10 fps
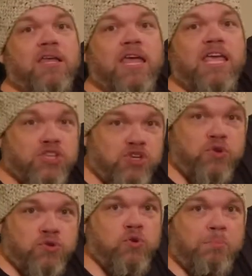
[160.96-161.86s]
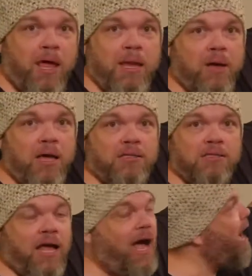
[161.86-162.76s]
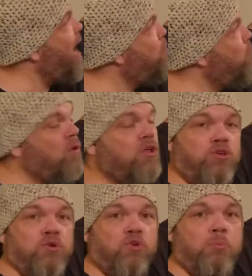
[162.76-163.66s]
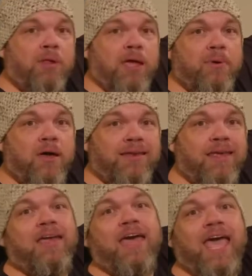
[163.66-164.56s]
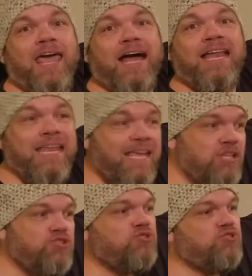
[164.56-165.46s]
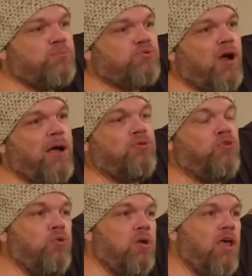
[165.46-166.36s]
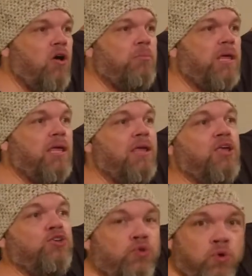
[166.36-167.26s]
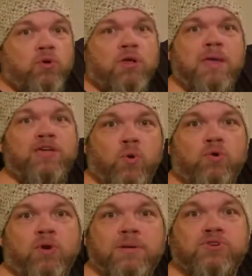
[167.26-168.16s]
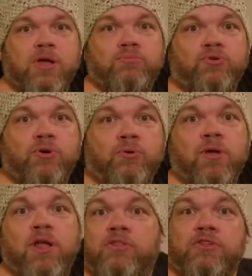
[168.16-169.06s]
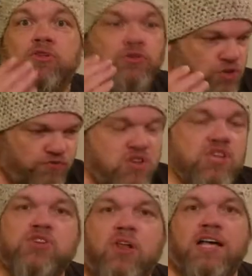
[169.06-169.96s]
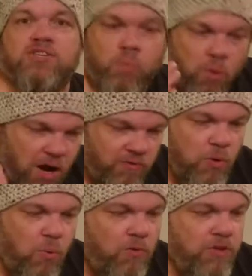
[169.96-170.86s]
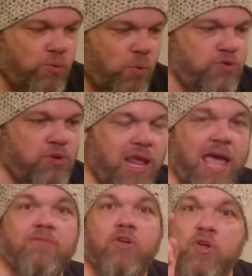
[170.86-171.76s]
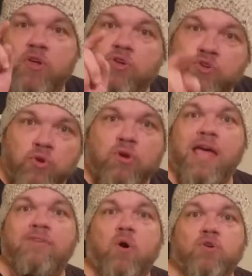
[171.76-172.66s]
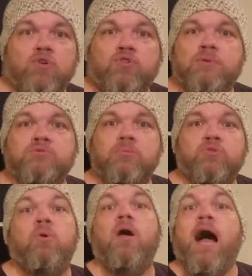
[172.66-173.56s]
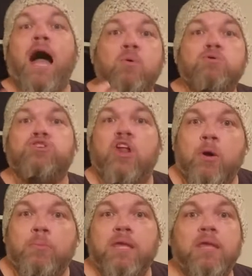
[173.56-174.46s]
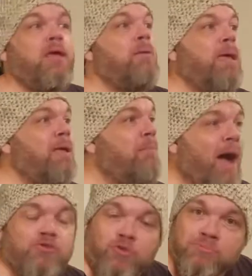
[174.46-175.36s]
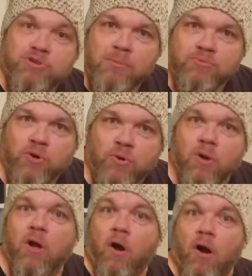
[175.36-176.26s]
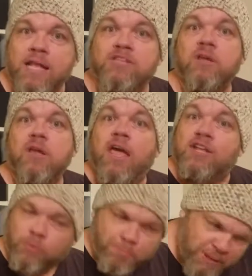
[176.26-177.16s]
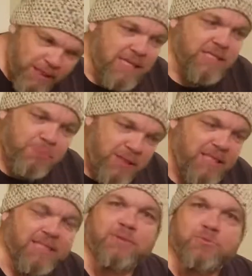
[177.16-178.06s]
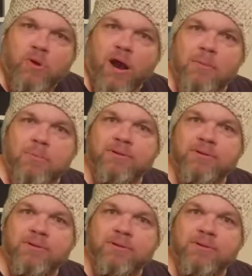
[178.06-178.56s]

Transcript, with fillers: is a YouTube play button. I want a YouTube play button, and I need you to subscribe. You can help me. You can make your dreams come true. Just visualize it. Whatever you want in this world, you can have. You can have all your dreams come true. I want you to help me make my dreams come true. All right? So please, please subscribe.